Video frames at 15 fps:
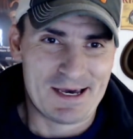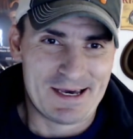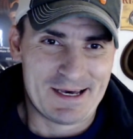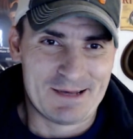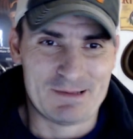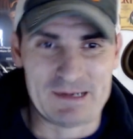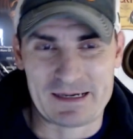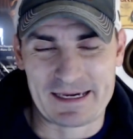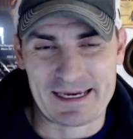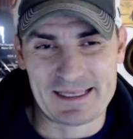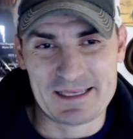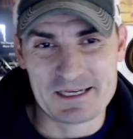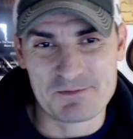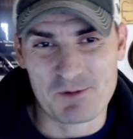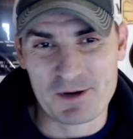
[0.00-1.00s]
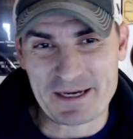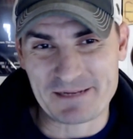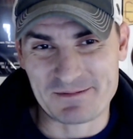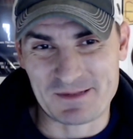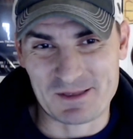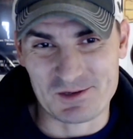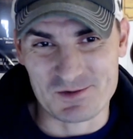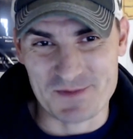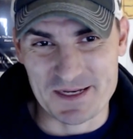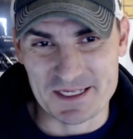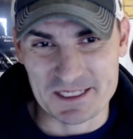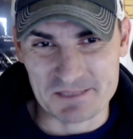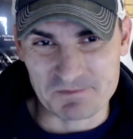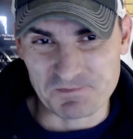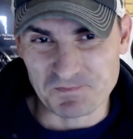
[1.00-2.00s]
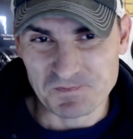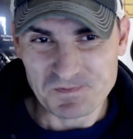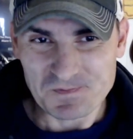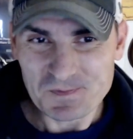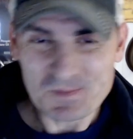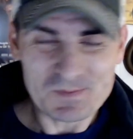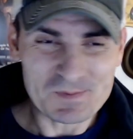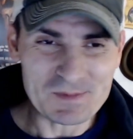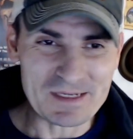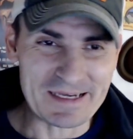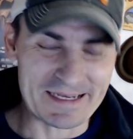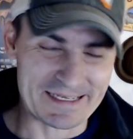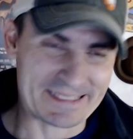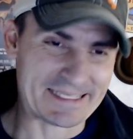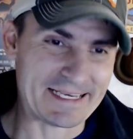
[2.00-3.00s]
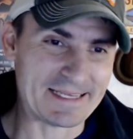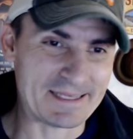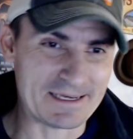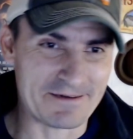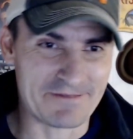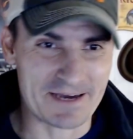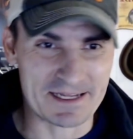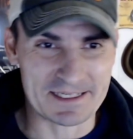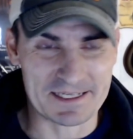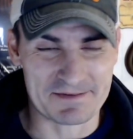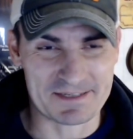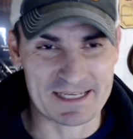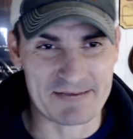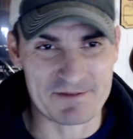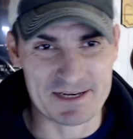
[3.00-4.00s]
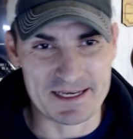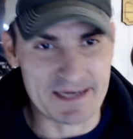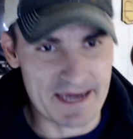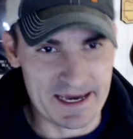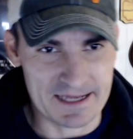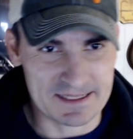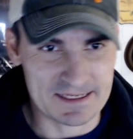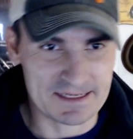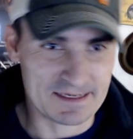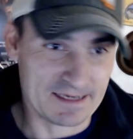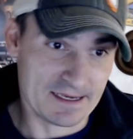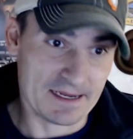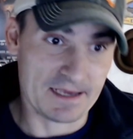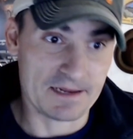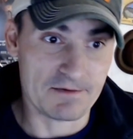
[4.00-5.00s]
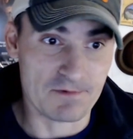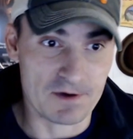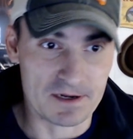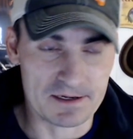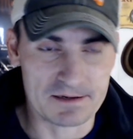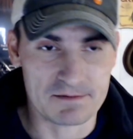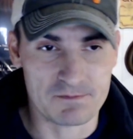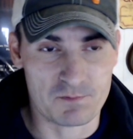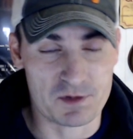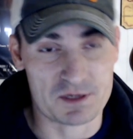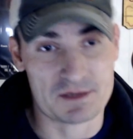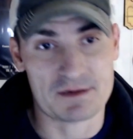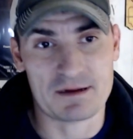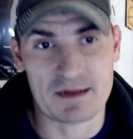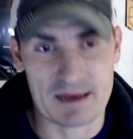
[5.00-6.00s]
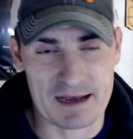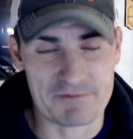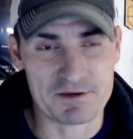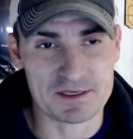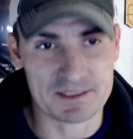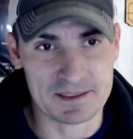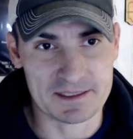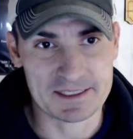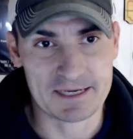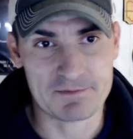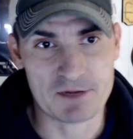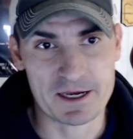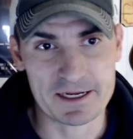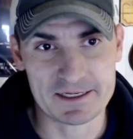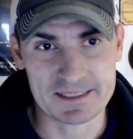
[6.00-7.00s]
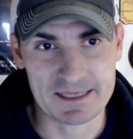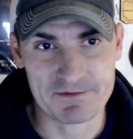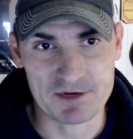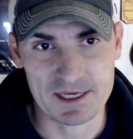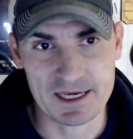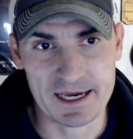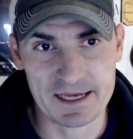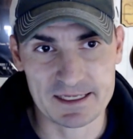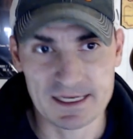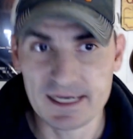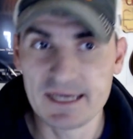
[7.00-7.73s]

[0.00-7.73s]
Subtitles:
Look, at this point, Loomis has seen the events of 78 and 81, but obviously the same night in 78.